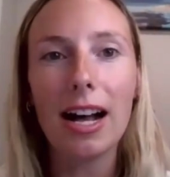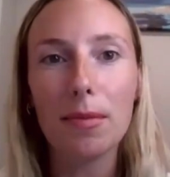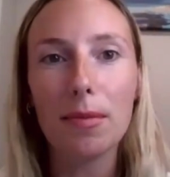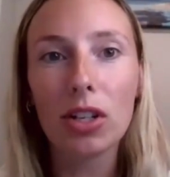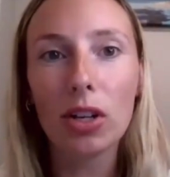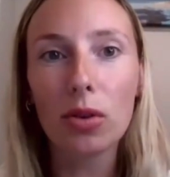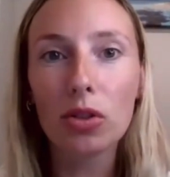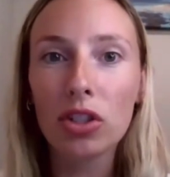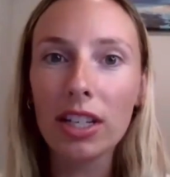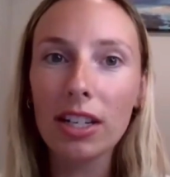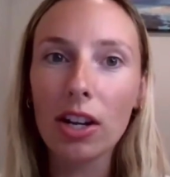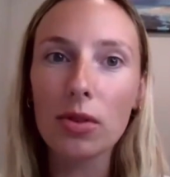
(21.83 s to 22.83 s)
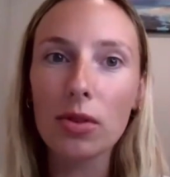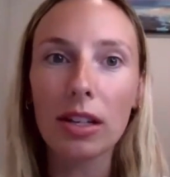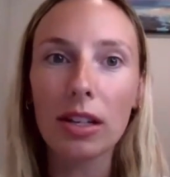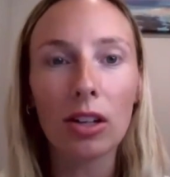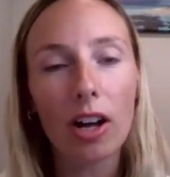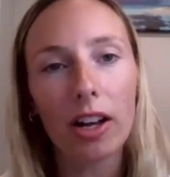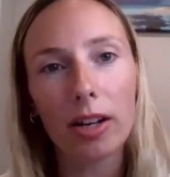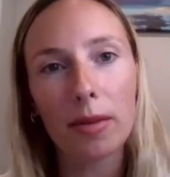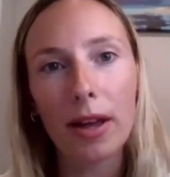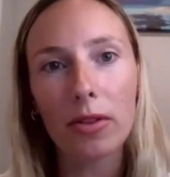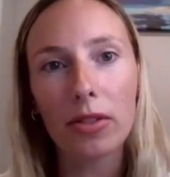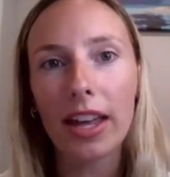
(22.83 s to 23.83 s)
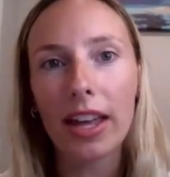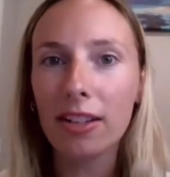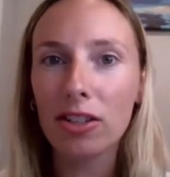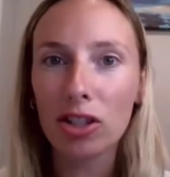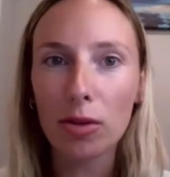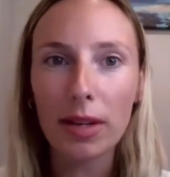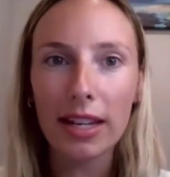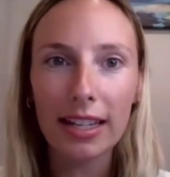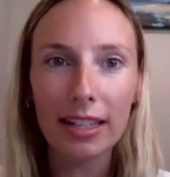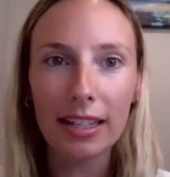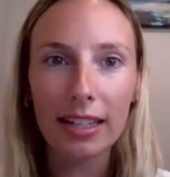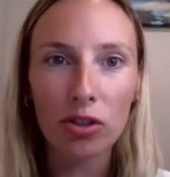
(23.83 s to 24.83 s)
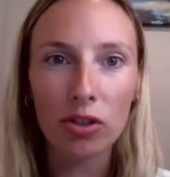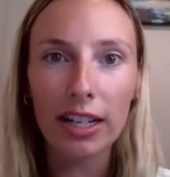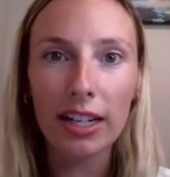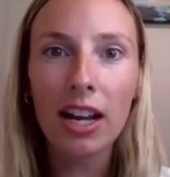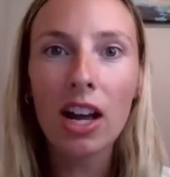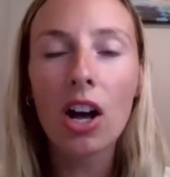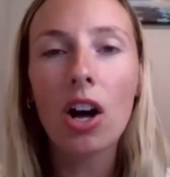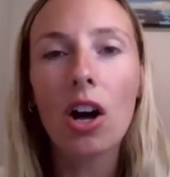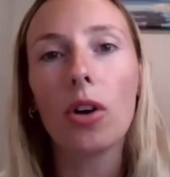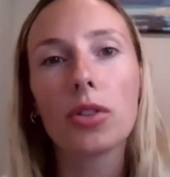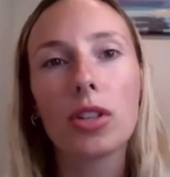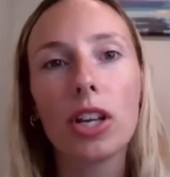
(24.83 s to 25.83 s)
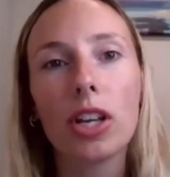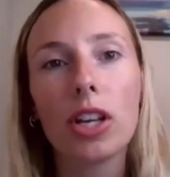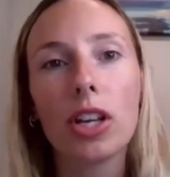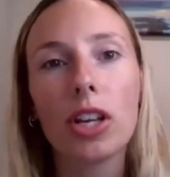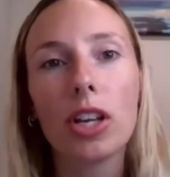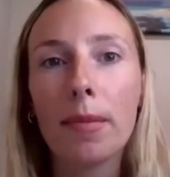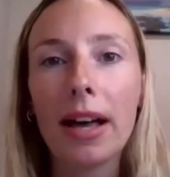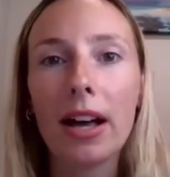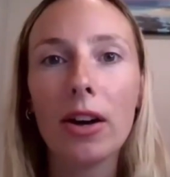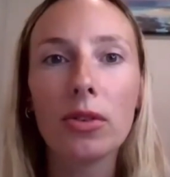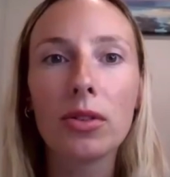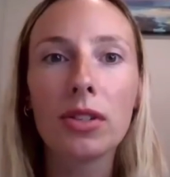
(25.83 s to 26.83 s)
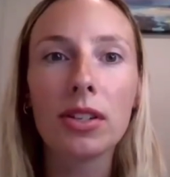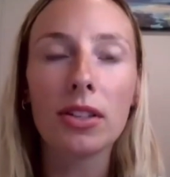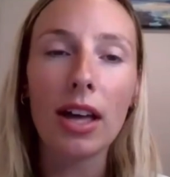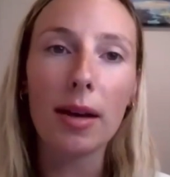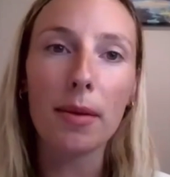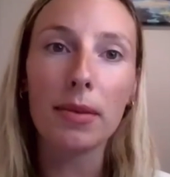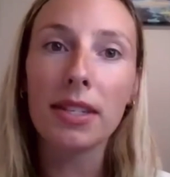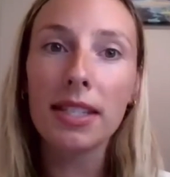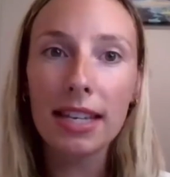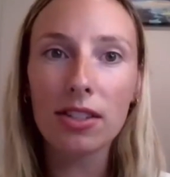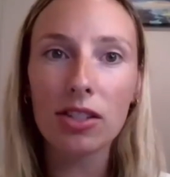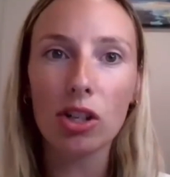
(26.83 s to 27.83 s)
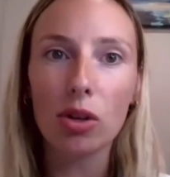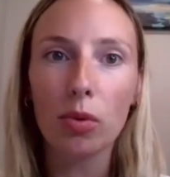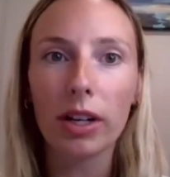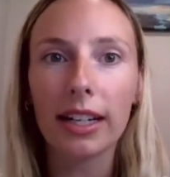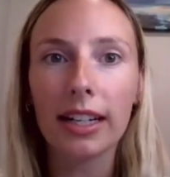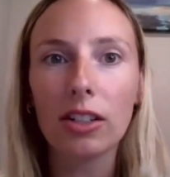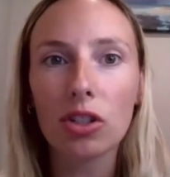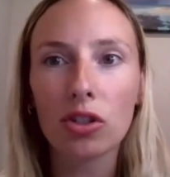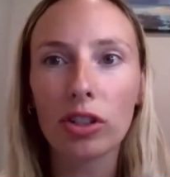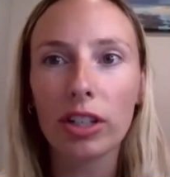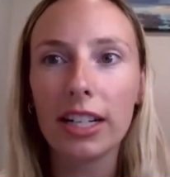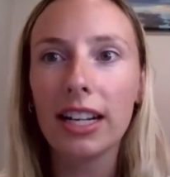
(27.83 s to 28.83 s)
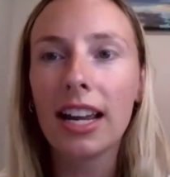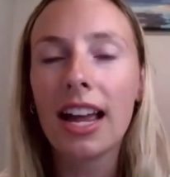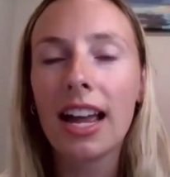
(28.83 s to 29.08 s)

So she knows a lot about the H2B industry, also about the seasonal work industry.